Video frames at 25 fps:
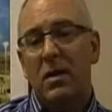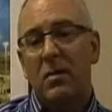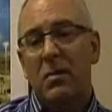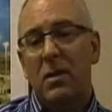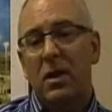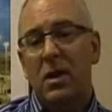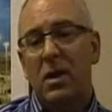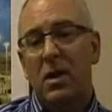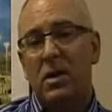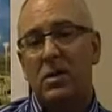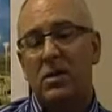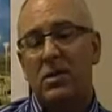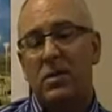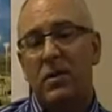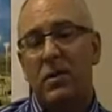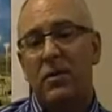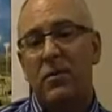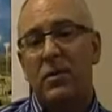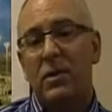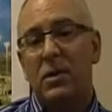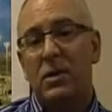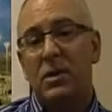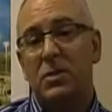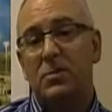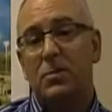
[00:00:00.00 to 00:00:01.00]
because of
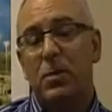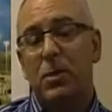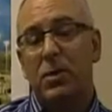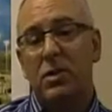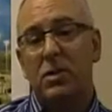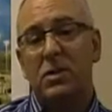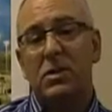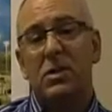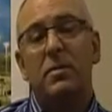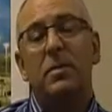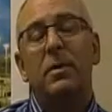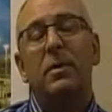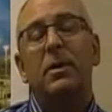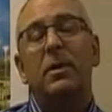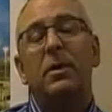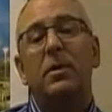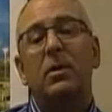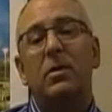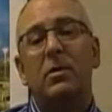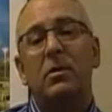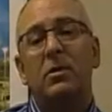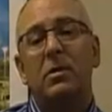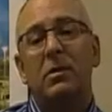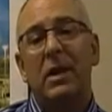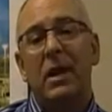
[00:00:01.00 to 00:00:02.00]
its proximity
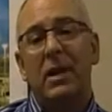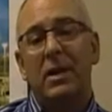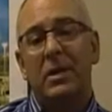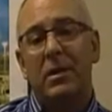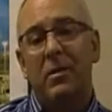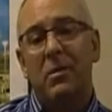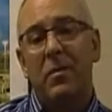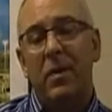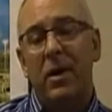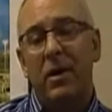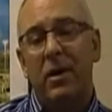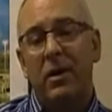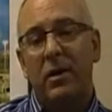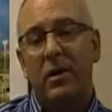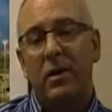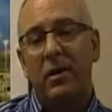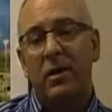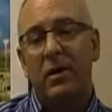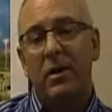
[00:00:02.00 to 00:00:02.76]
to Latin America,